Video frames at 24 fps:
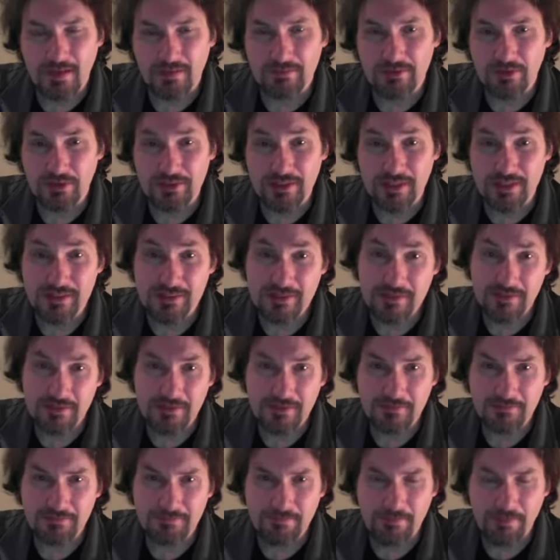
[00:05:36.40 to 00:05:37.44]
looked
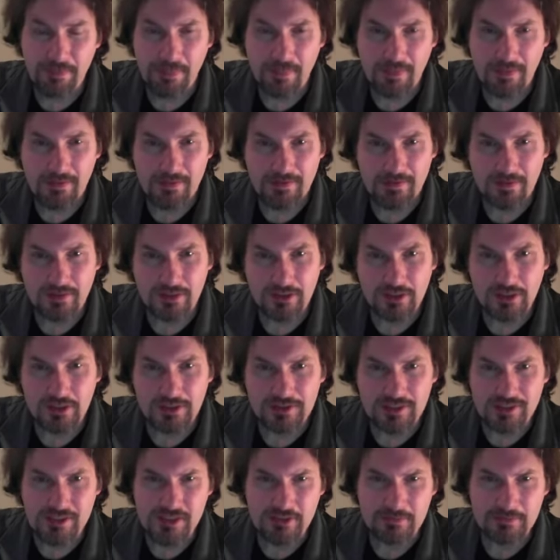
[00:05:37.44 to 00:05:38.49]
into
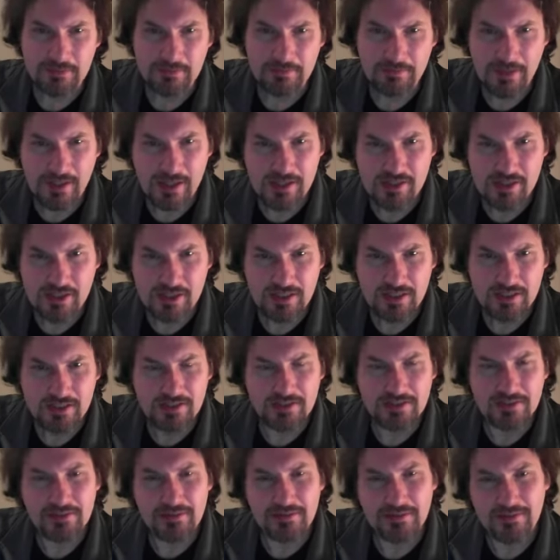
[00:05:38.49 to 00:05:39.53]
occultism and magic.
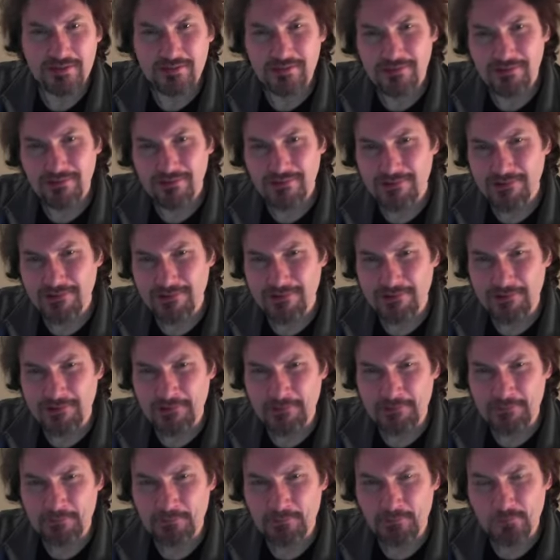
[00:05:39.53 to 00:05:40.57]

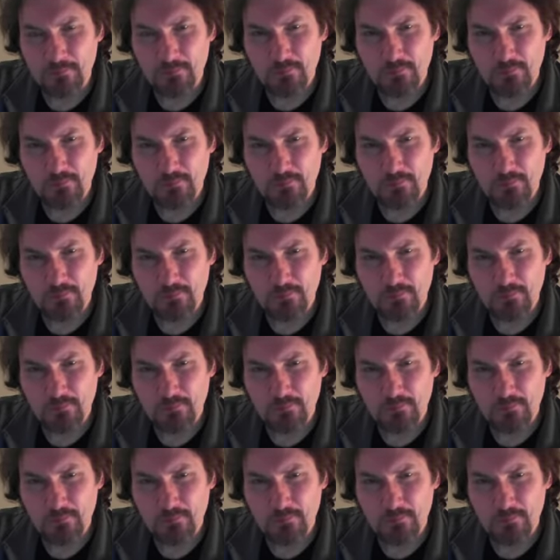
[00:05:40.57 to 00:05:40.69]
Are